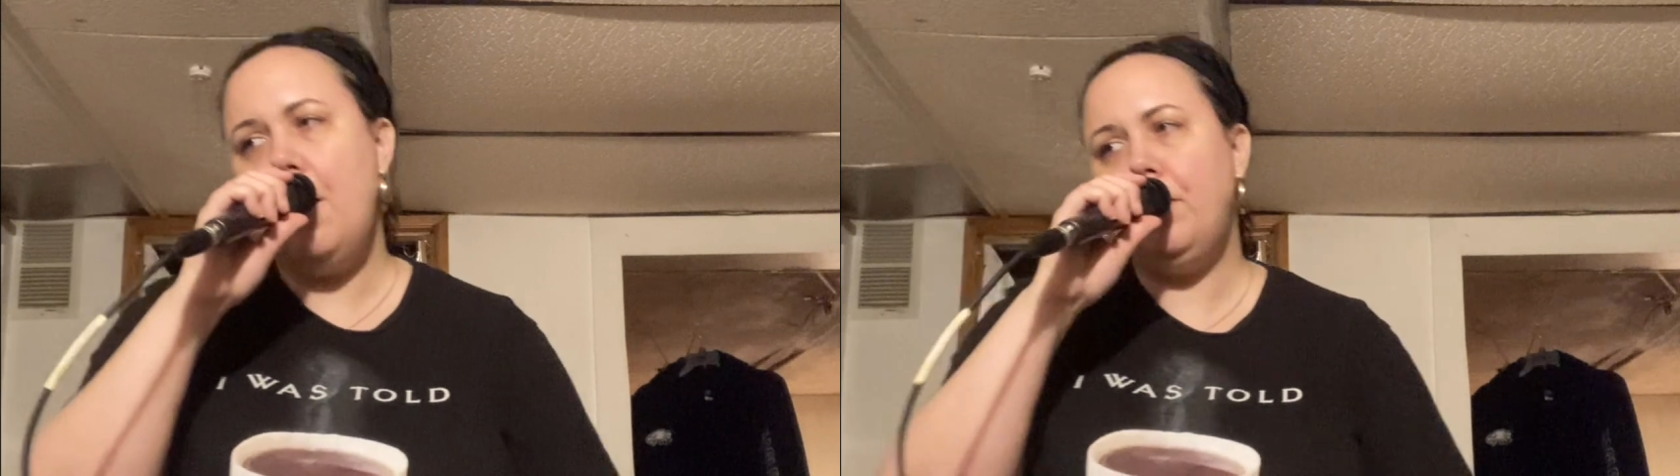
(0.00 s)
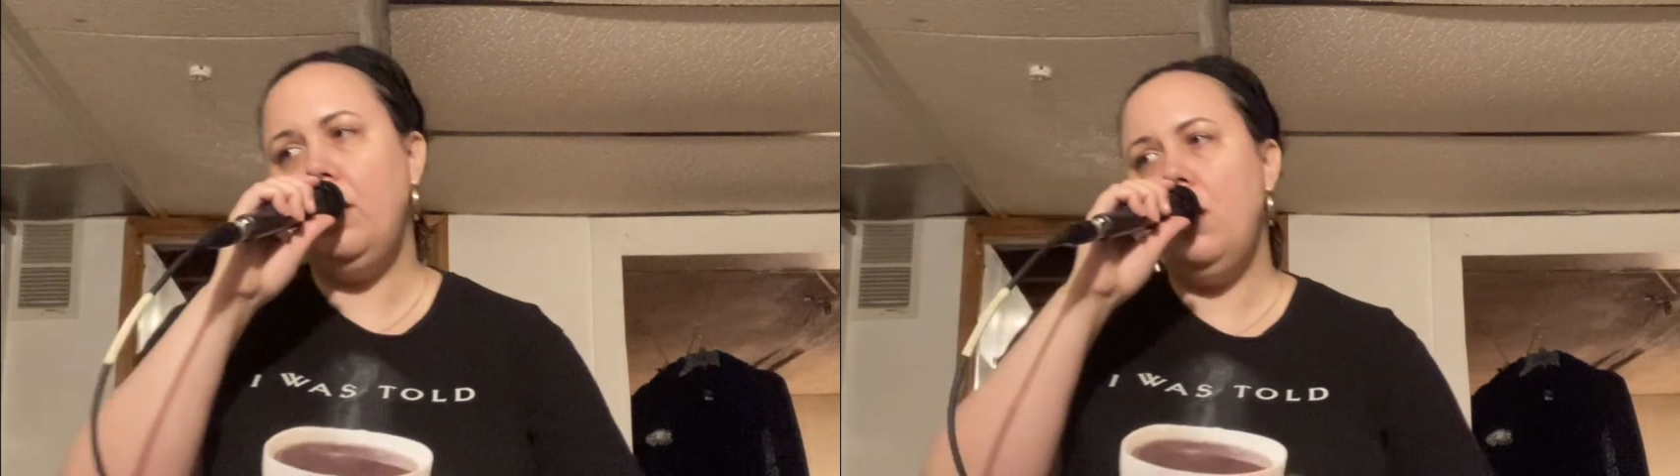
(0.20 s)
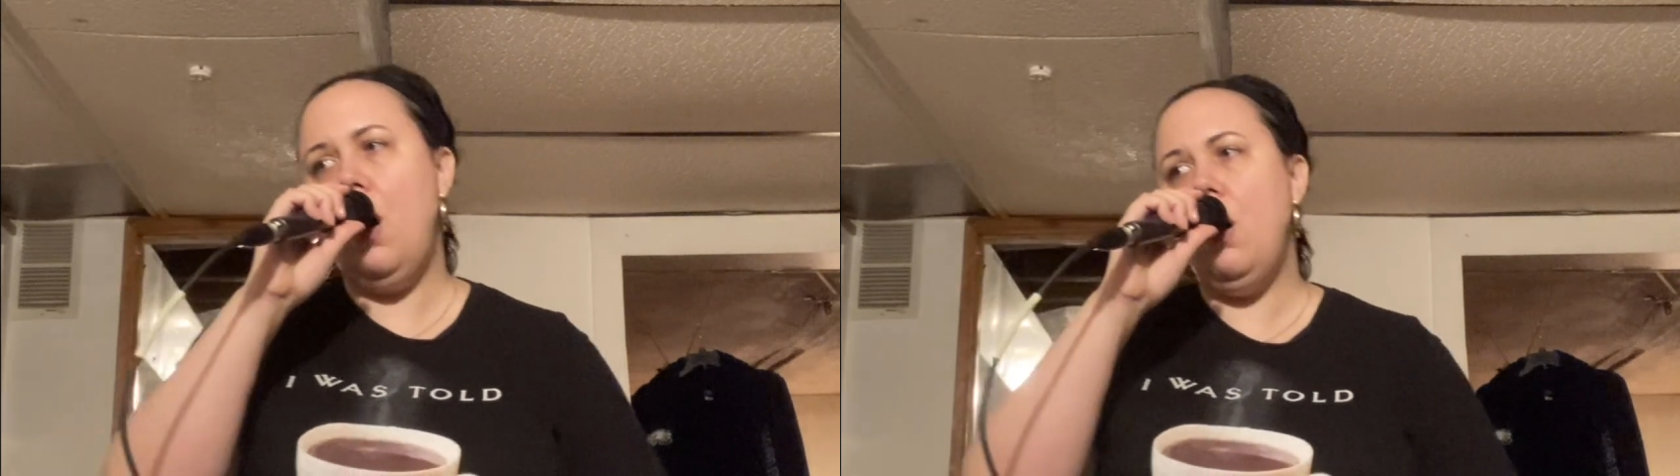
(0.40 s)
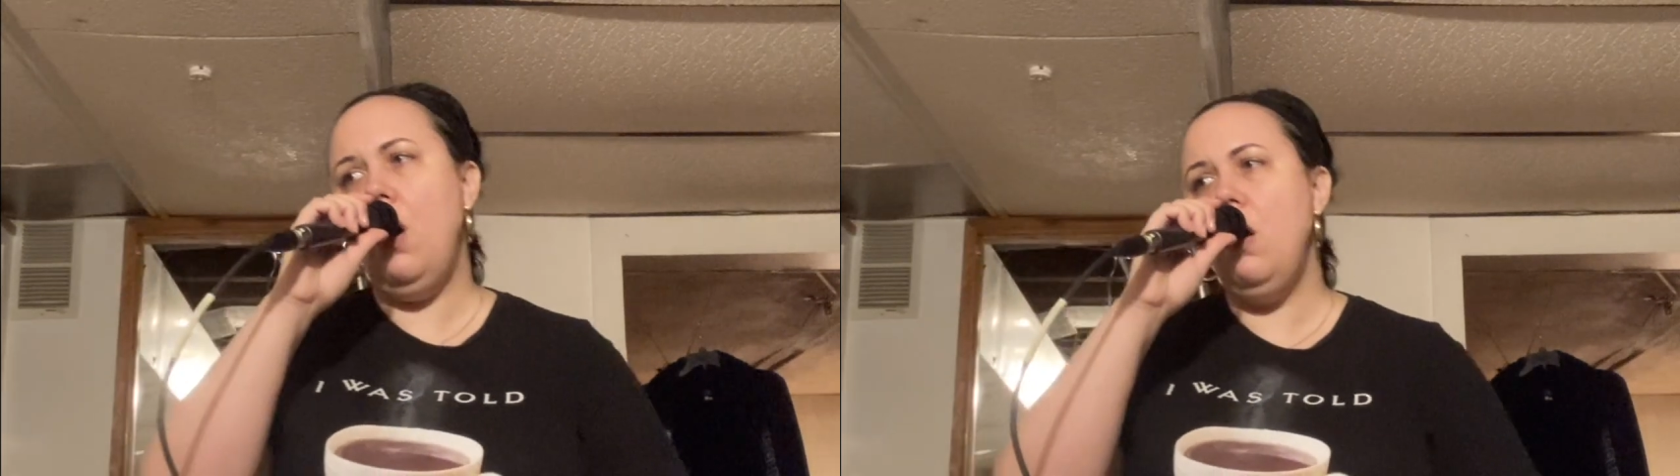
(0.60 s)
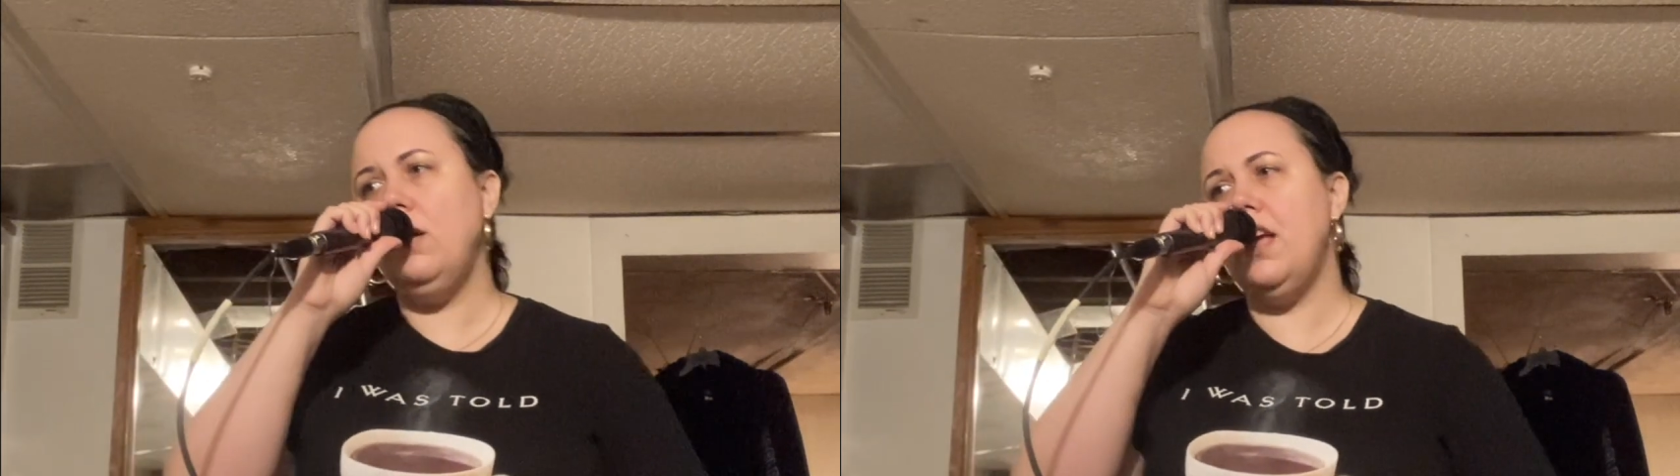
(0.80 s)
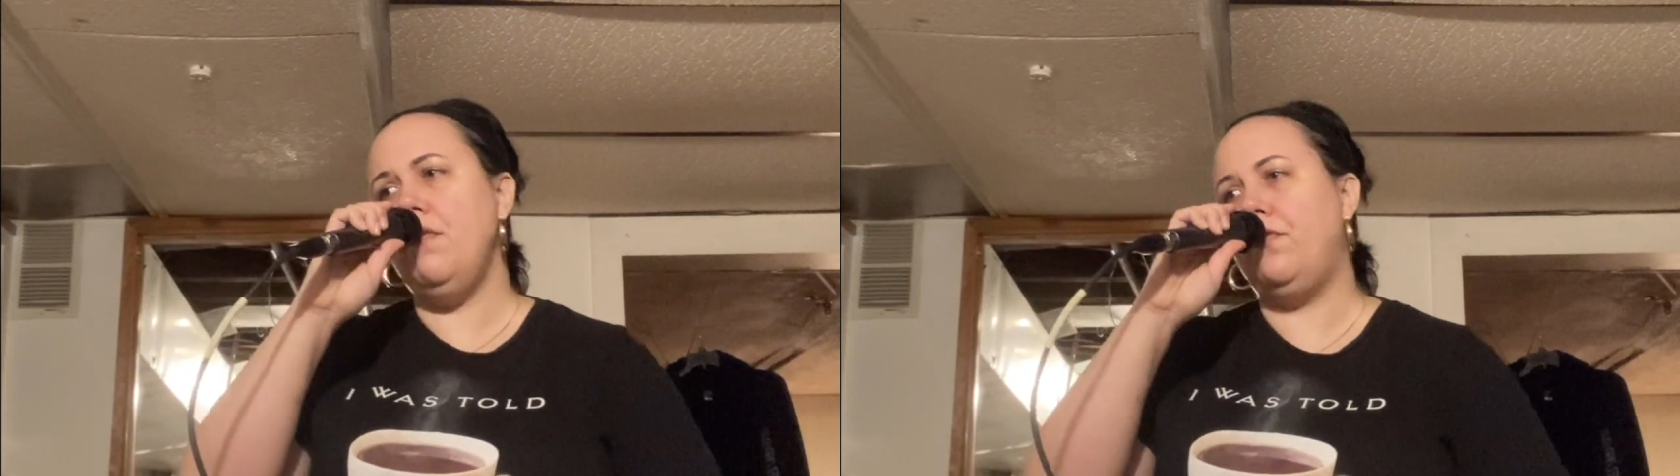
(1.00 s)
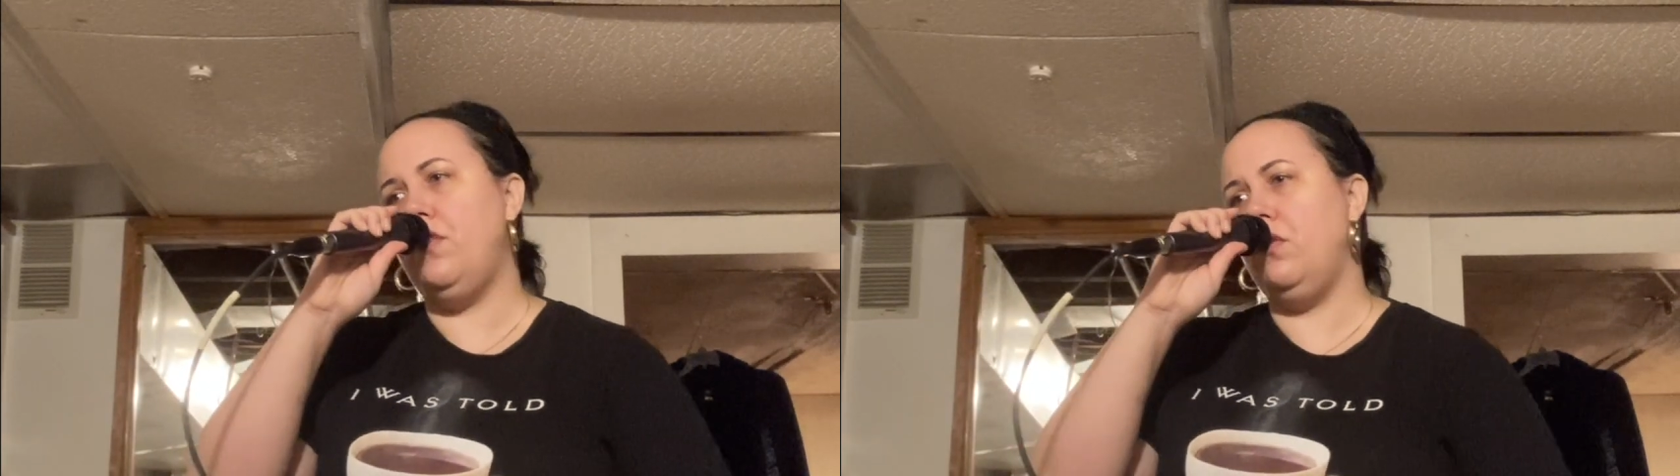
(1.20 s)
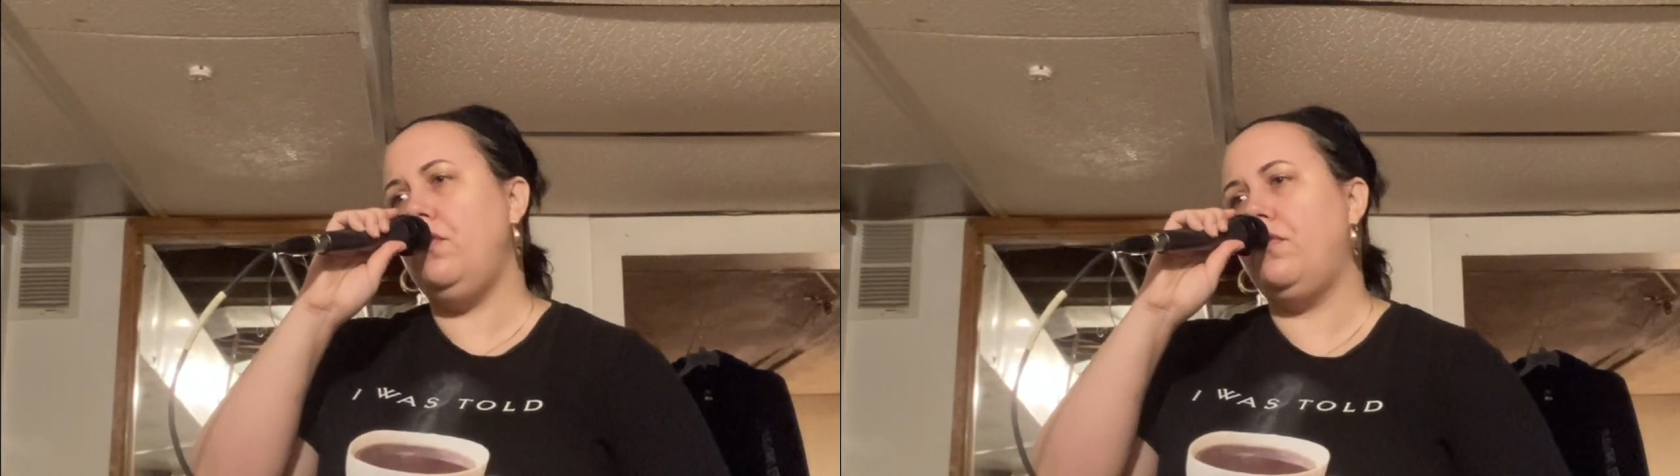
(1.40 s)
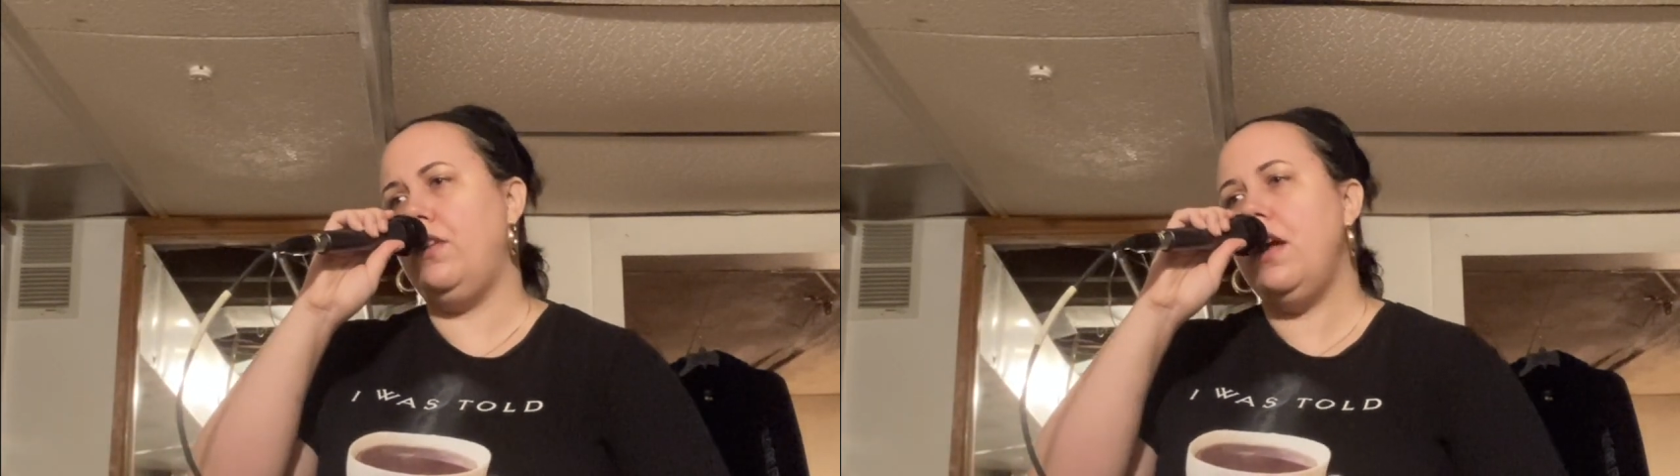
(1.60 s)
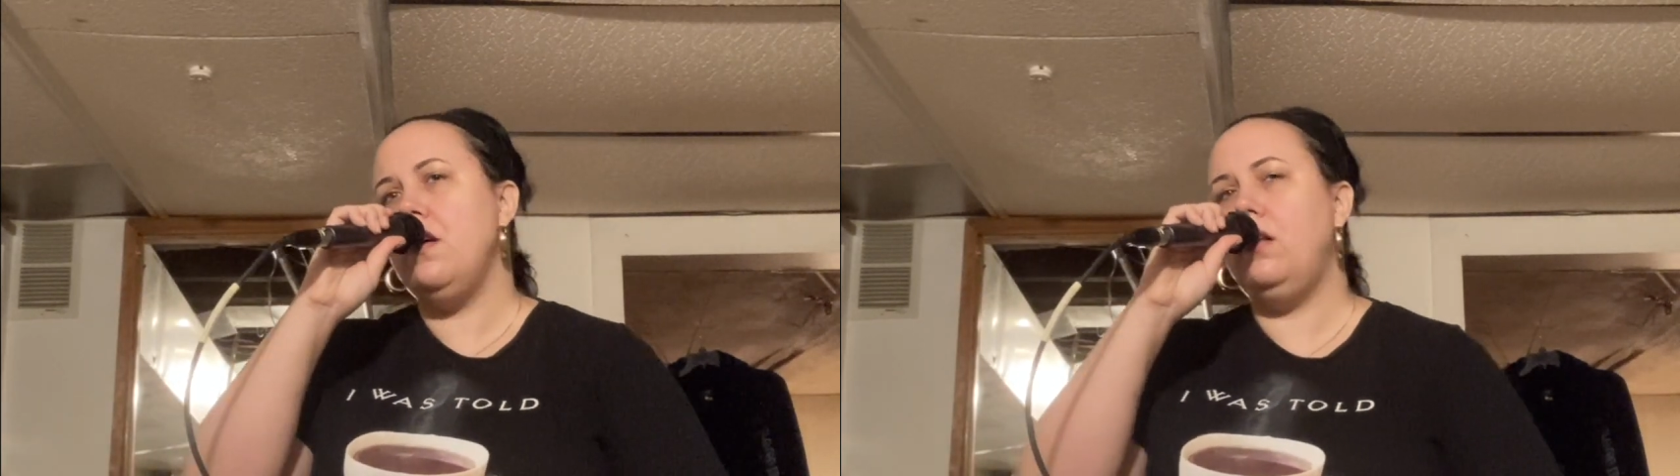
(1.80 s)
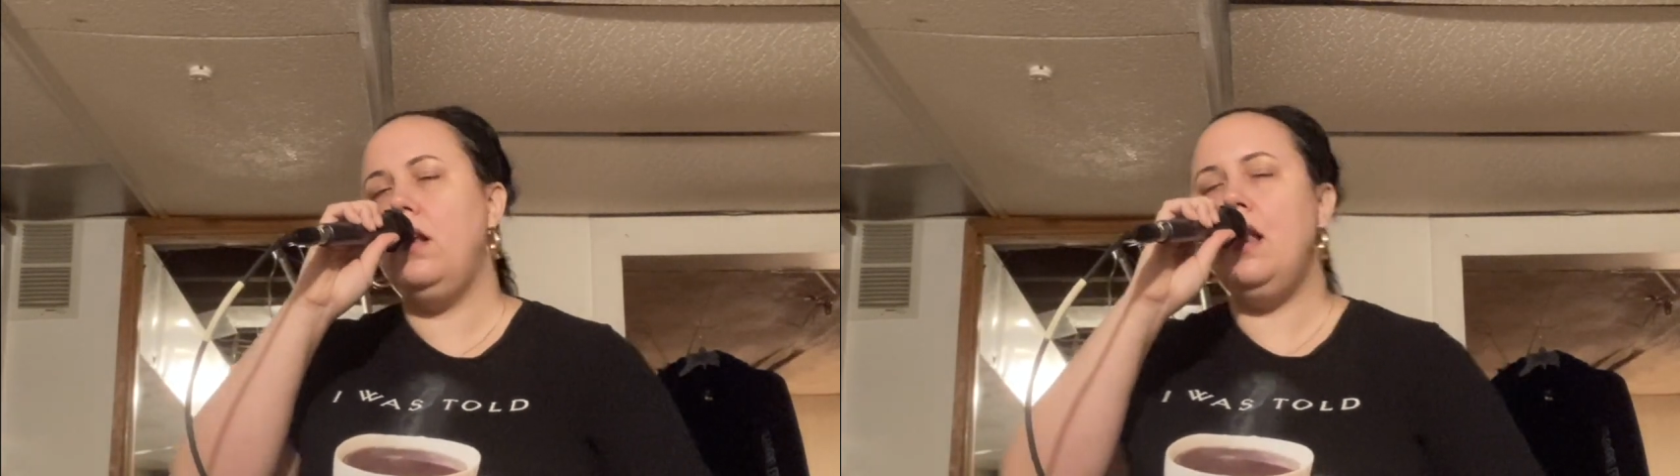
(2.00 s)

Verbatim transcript: if you feel